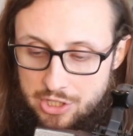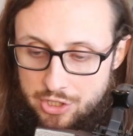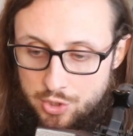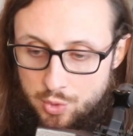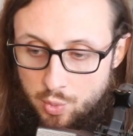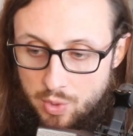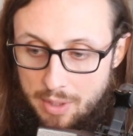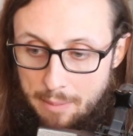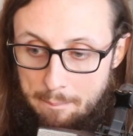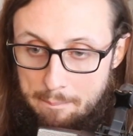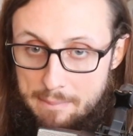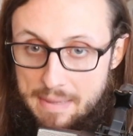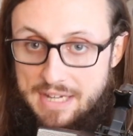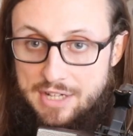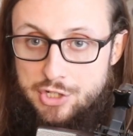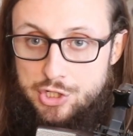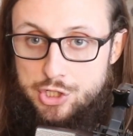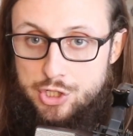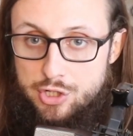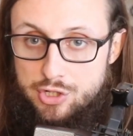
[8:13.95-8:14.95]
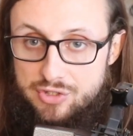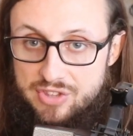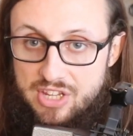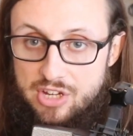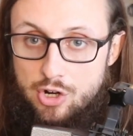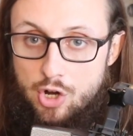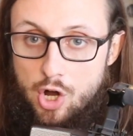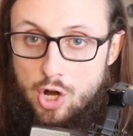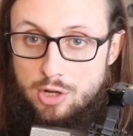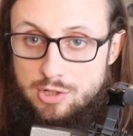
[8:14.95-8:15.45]
you want to make sure that
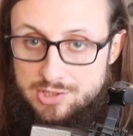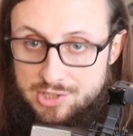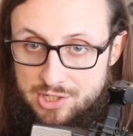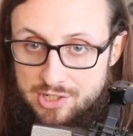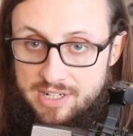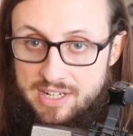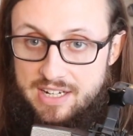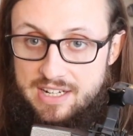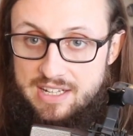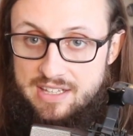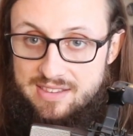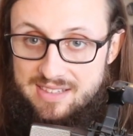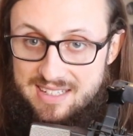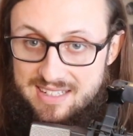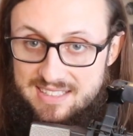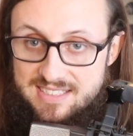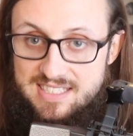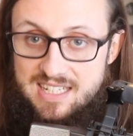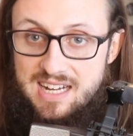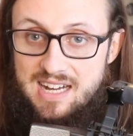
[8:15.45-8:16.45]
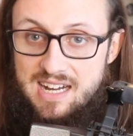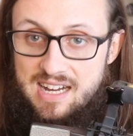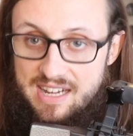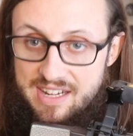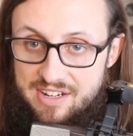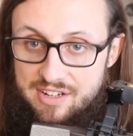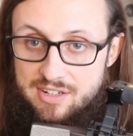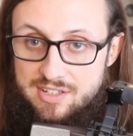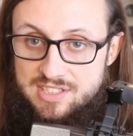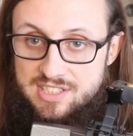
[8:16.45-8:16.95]
you're alternating the
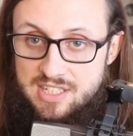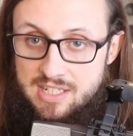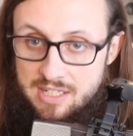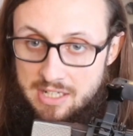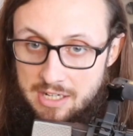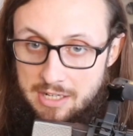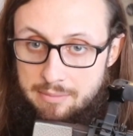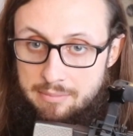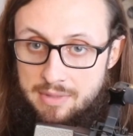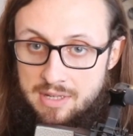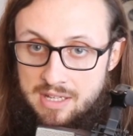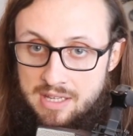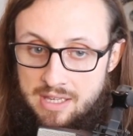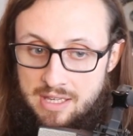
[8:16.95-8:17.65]
entire time,